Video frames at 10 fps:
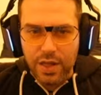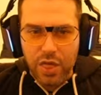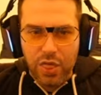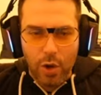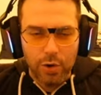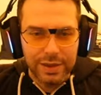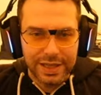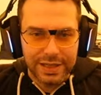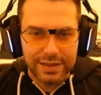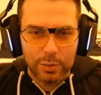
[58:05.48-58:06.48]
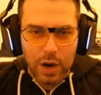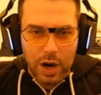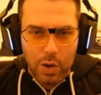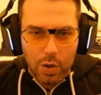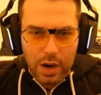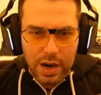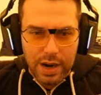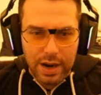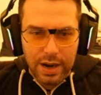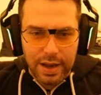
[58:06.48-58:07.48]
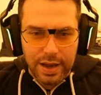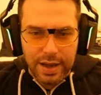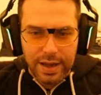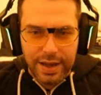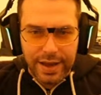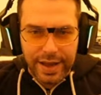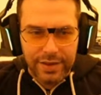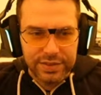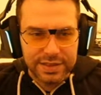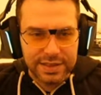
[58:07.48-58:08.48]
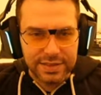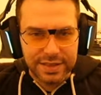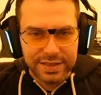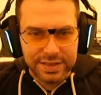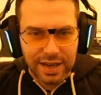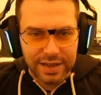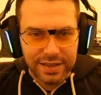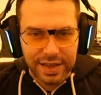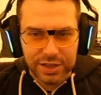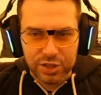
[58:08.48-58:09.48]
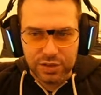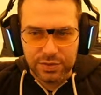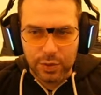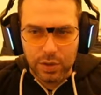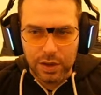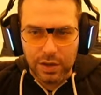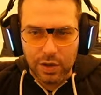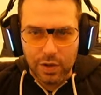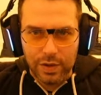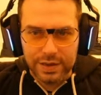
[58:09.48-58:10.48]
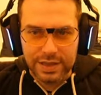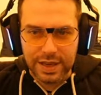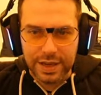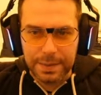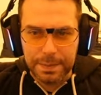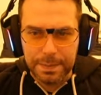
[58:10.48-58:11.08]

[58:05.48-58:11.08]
Thorin, wow. I haven't seen this guy in action for a long time.